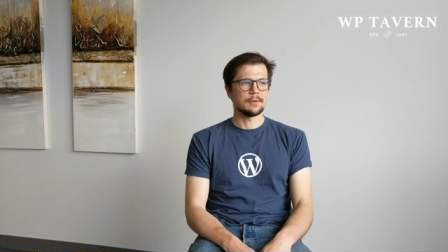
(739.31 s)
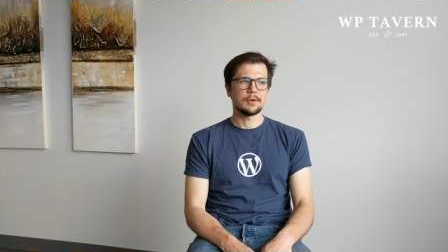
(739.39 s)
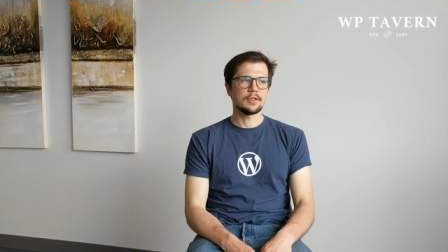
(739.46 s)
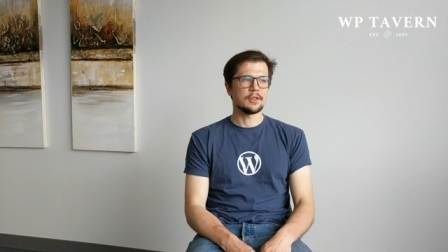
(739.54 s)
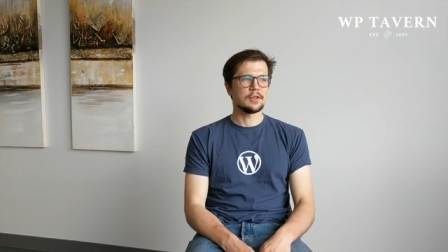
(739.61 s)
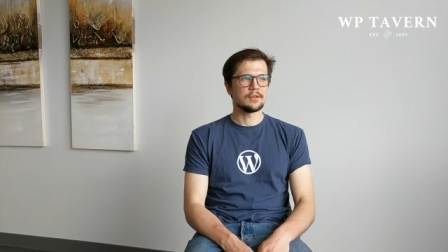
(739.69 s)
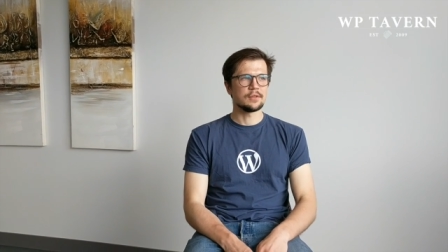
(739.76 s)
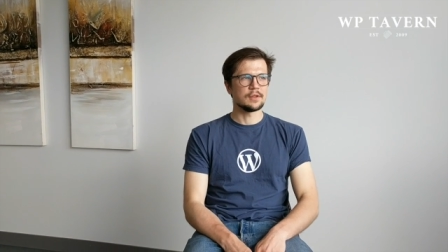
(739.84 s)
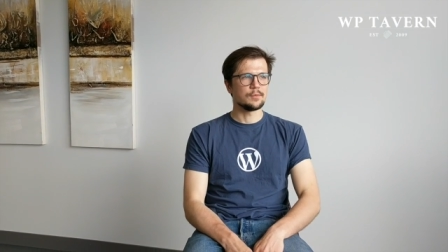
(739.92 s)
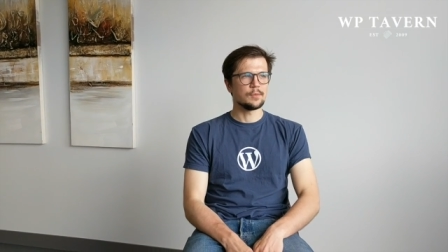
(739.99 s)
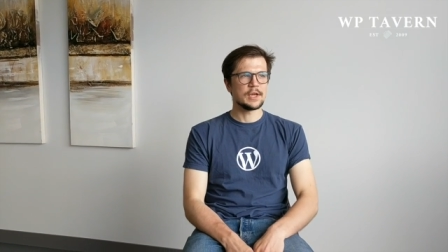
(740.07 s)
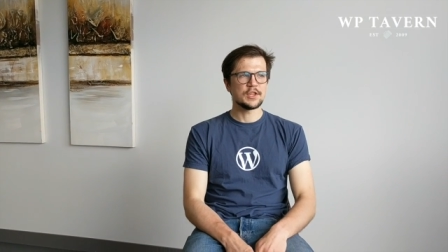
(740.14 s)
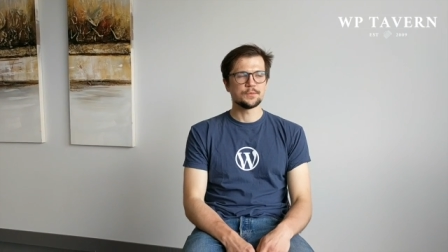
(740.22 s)
I think that
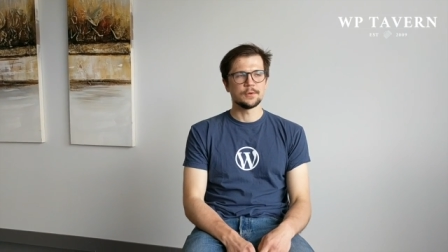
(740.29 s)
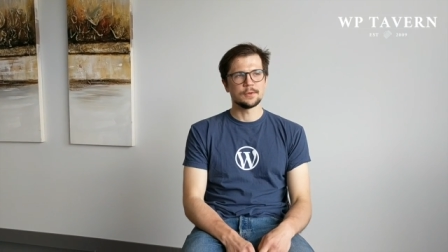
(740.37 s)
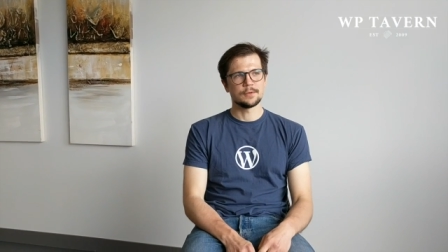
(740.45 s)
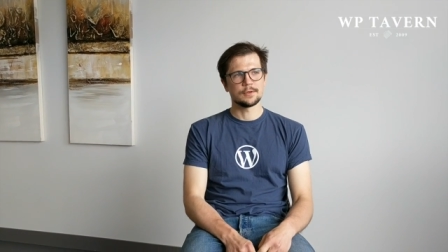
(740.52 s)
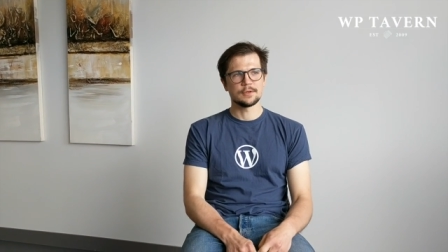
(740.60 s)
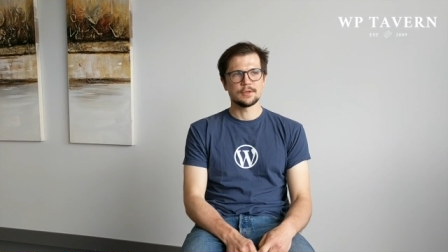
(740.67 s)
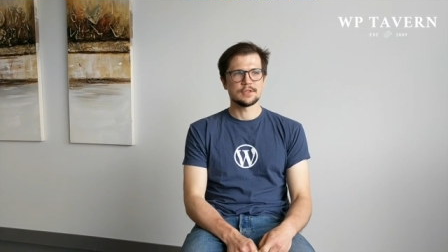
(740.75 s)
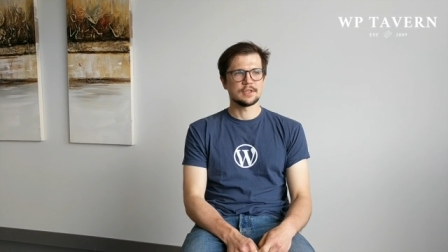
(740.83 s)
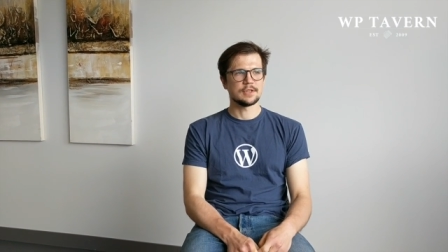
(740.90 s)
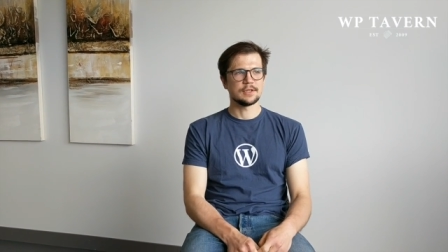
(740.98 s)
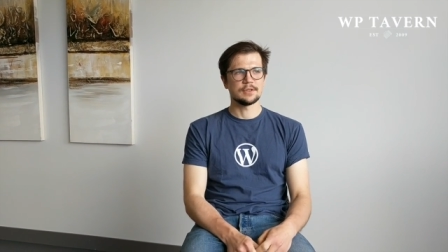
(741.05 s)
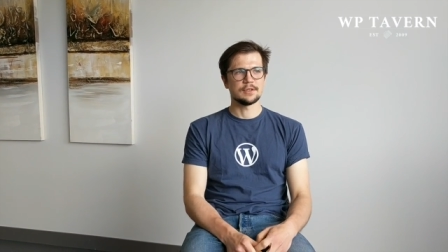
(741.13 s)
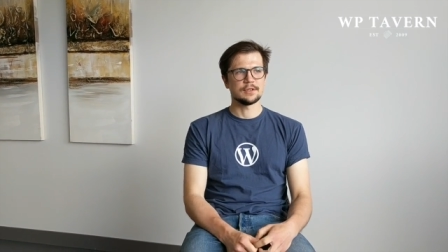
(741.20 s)
page builders
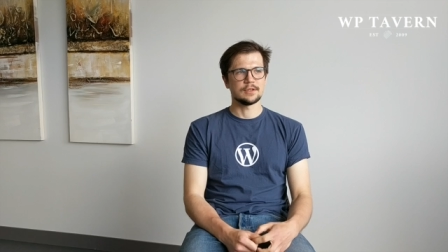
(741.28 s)
and